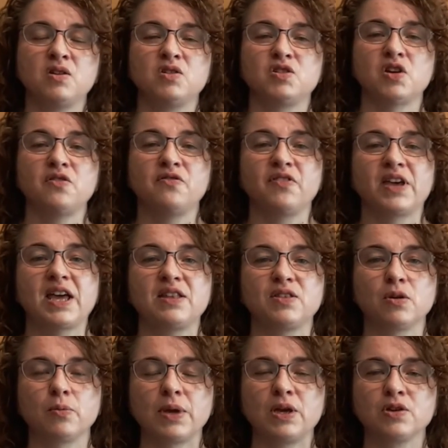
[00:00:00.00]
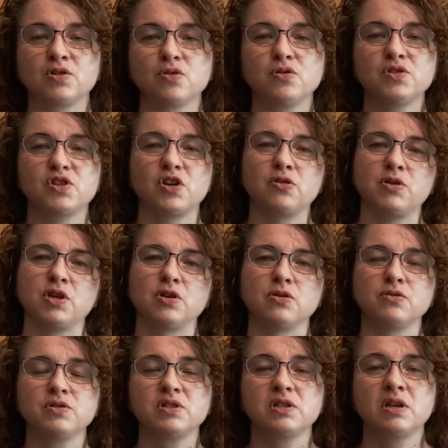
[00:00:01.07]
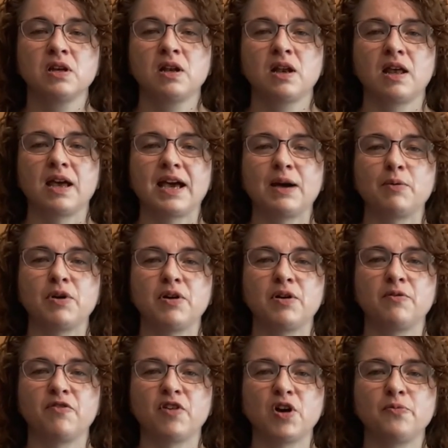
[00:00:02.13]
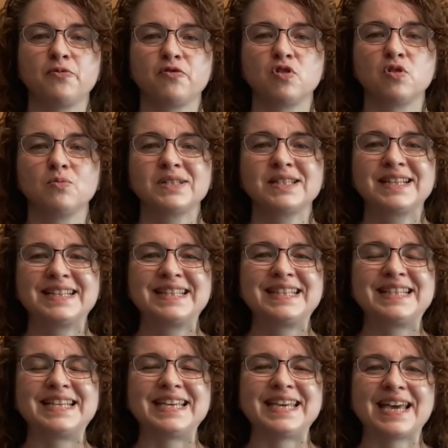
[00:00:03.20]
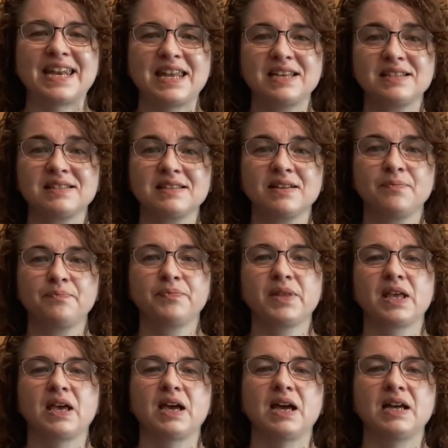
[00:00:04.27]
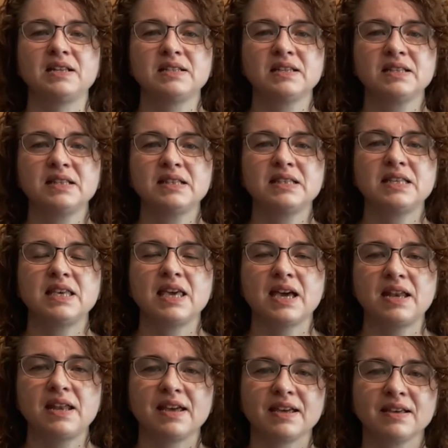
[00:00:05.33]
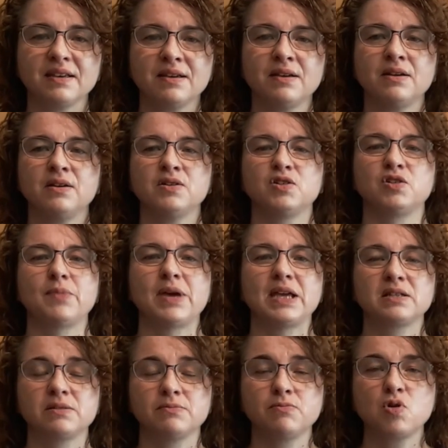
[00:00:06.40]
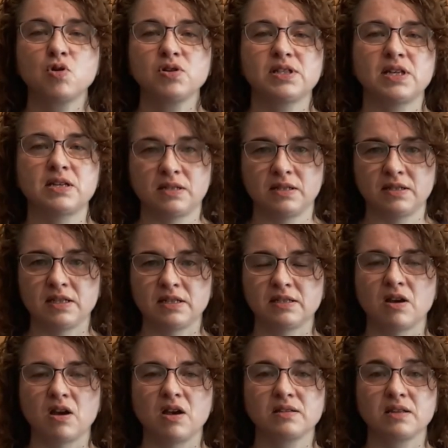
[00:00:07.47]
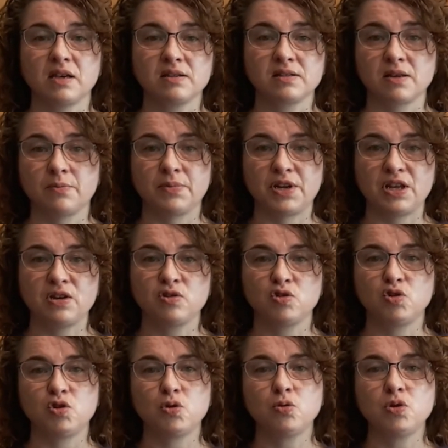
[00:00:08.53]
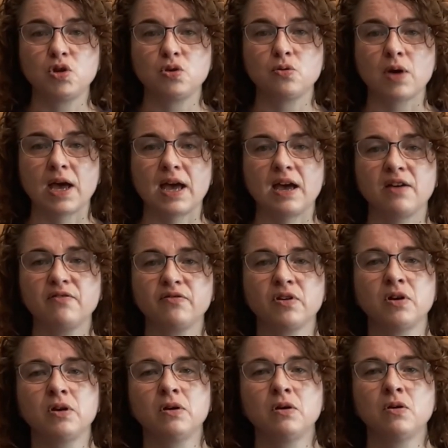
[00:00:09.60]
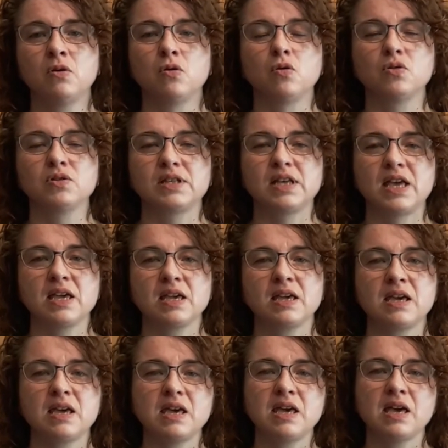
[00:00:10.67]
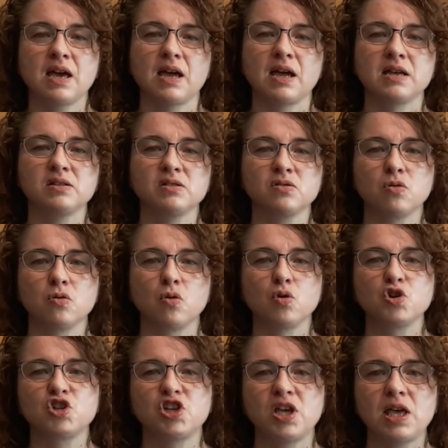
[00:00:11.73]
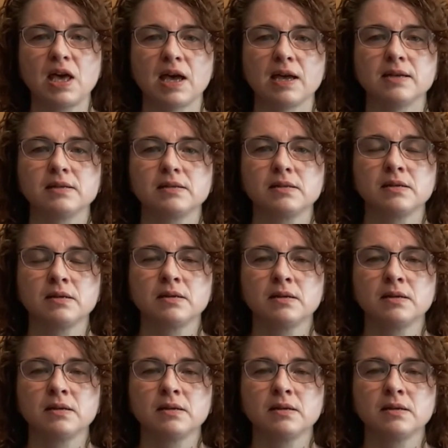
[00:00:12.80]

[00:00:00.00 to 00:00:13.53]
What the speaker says: Don't forget that we could also use our verb forms tienes and tiene to make some more sentences asking somebody, do you have? Or saying he has or she has.